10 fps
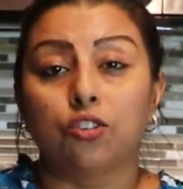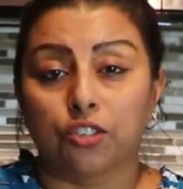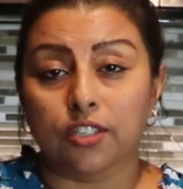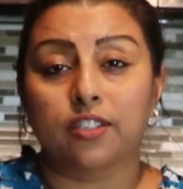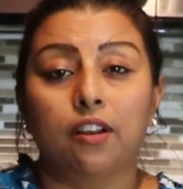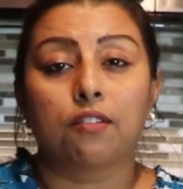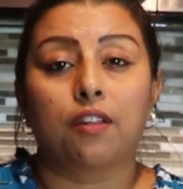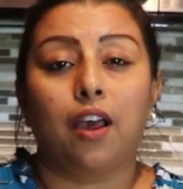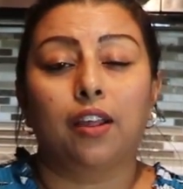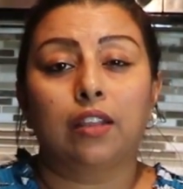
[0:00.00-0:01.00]
just like
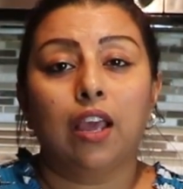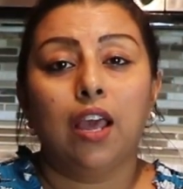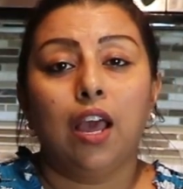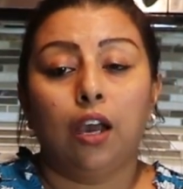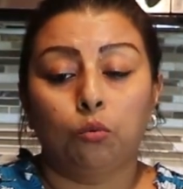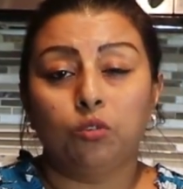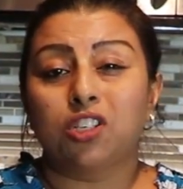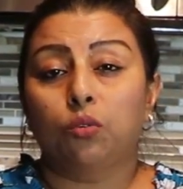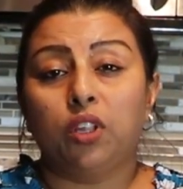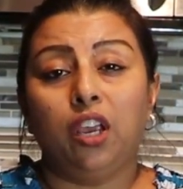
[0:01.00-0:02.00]
that
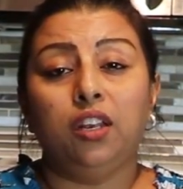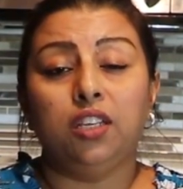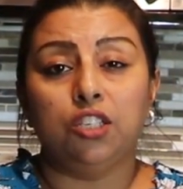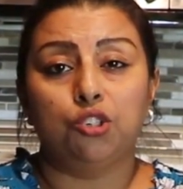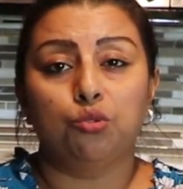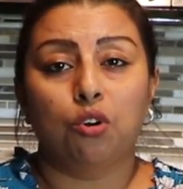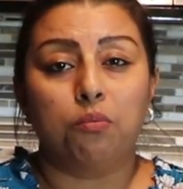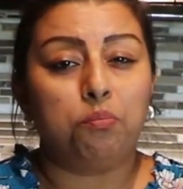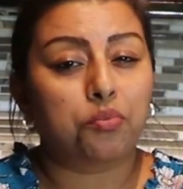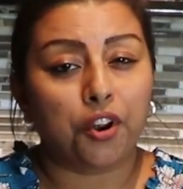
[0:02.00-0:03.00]
without any issue
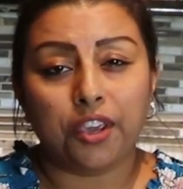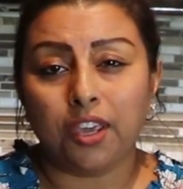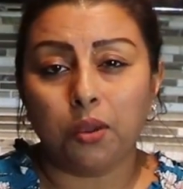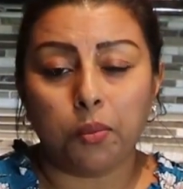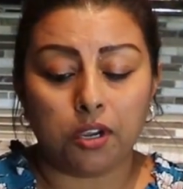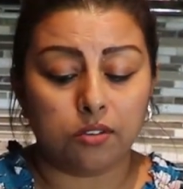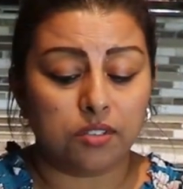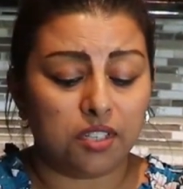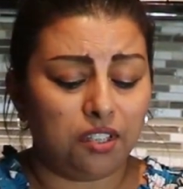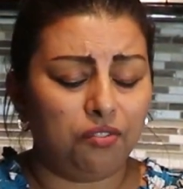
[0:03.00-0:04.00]
of breaking,
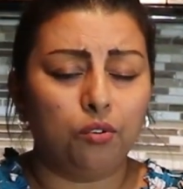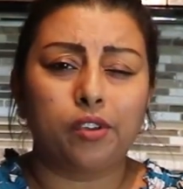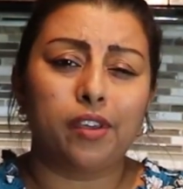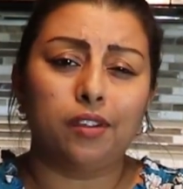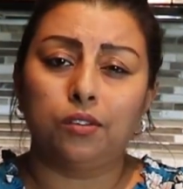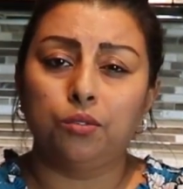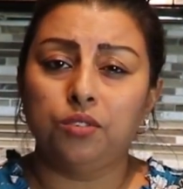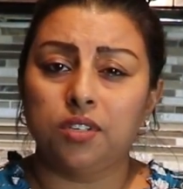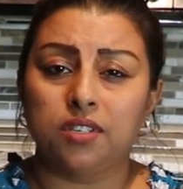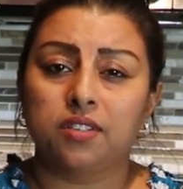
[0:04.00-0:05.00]
because if you can't do
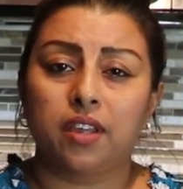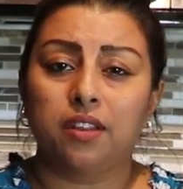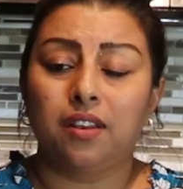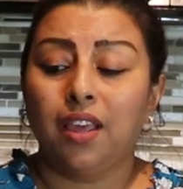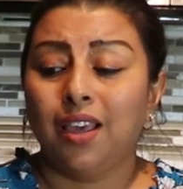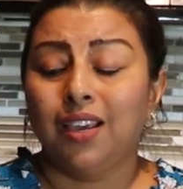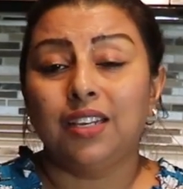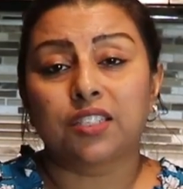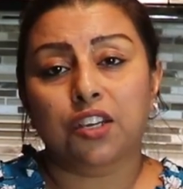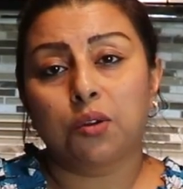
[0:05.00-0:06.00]
this then
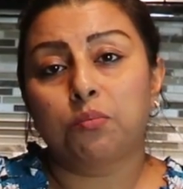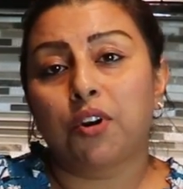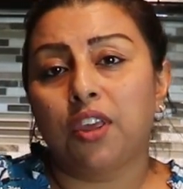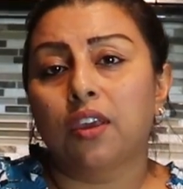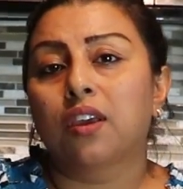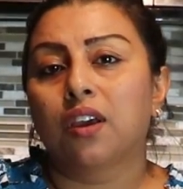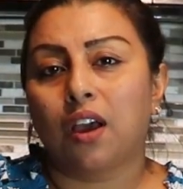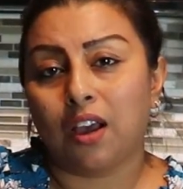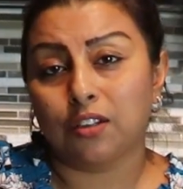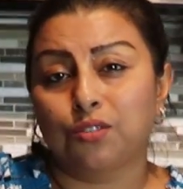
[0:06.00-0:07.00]
it's gonna break
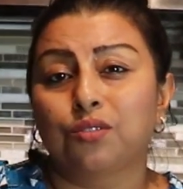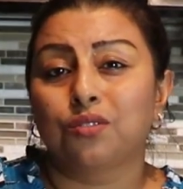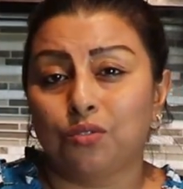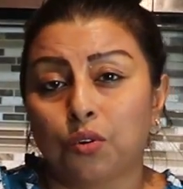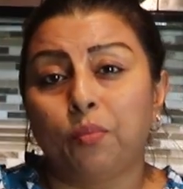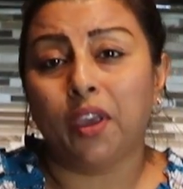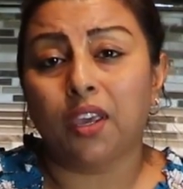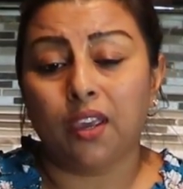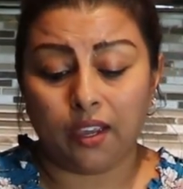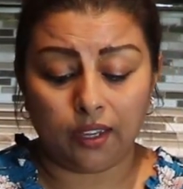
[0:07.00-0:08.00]
as you're
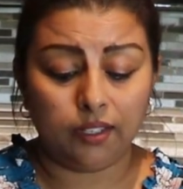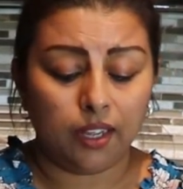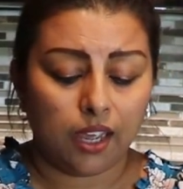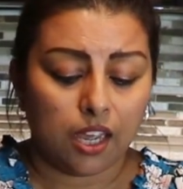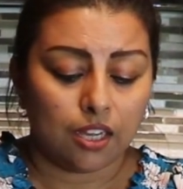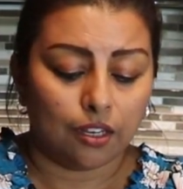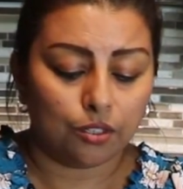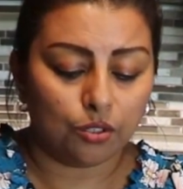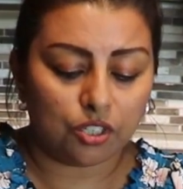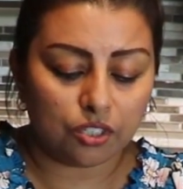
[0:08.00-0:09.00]
baking it.
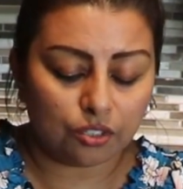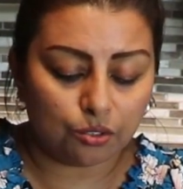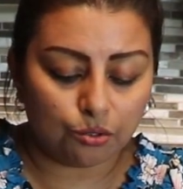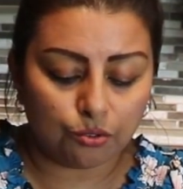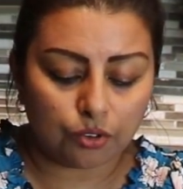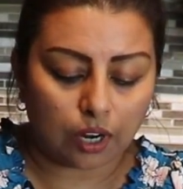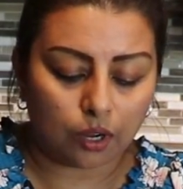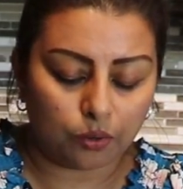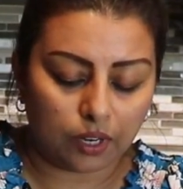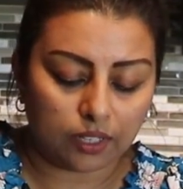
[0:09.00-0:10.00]
So just do
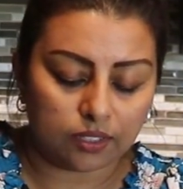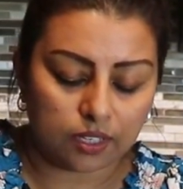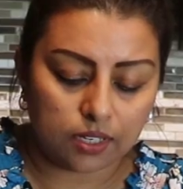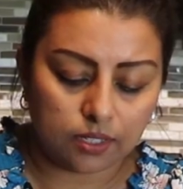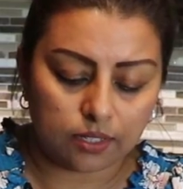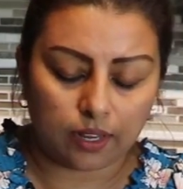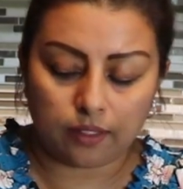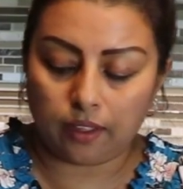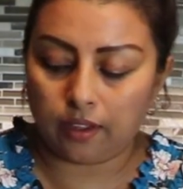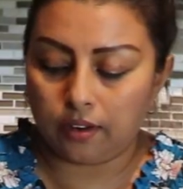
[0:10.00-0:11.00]
round like this,
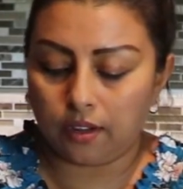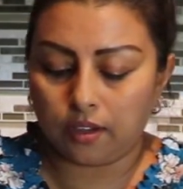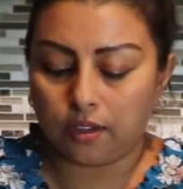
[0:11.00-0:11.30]
and then